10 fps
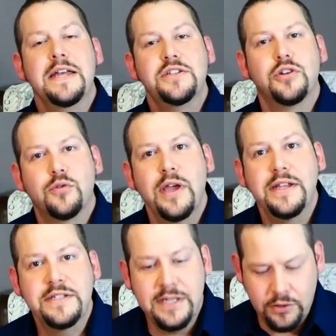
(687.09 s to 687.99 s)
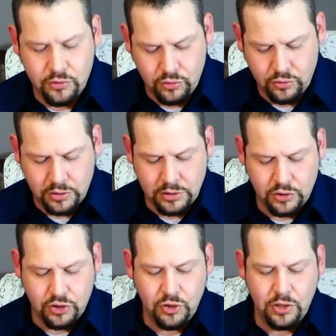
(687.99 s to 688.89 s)
to create stencils,
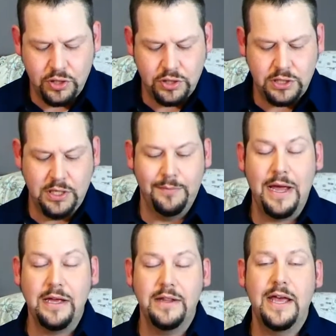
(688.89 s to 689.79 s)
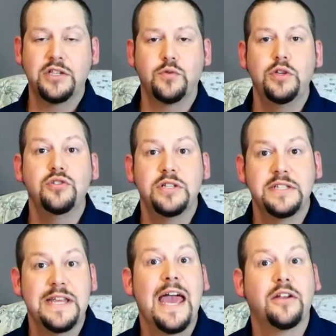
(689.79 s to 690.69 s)
students in my class, we used
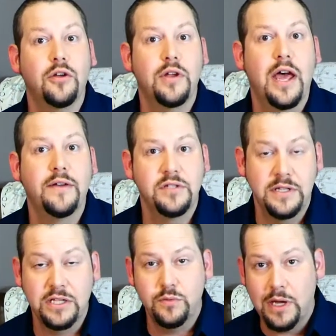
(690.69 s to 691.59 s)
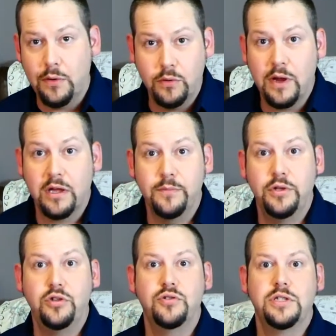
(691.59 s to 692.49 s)
X-Acto knives, and that's what I would
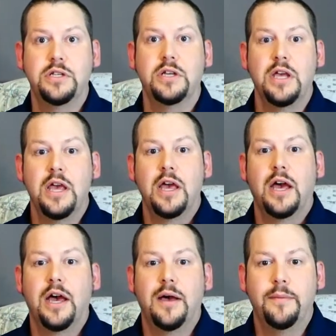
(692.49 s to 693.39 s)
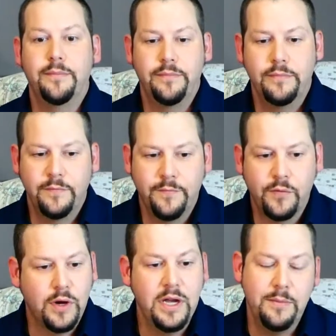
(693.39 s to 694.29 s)
recommend using
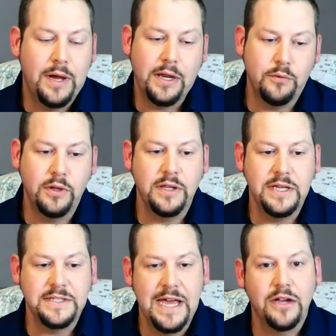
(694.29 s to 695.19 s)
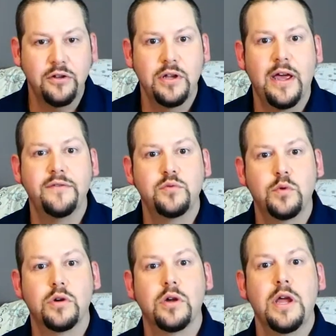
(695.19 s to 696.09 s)
for anybody, really. X-Acto knives
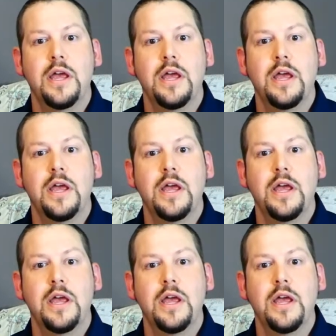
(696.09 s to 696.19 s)
were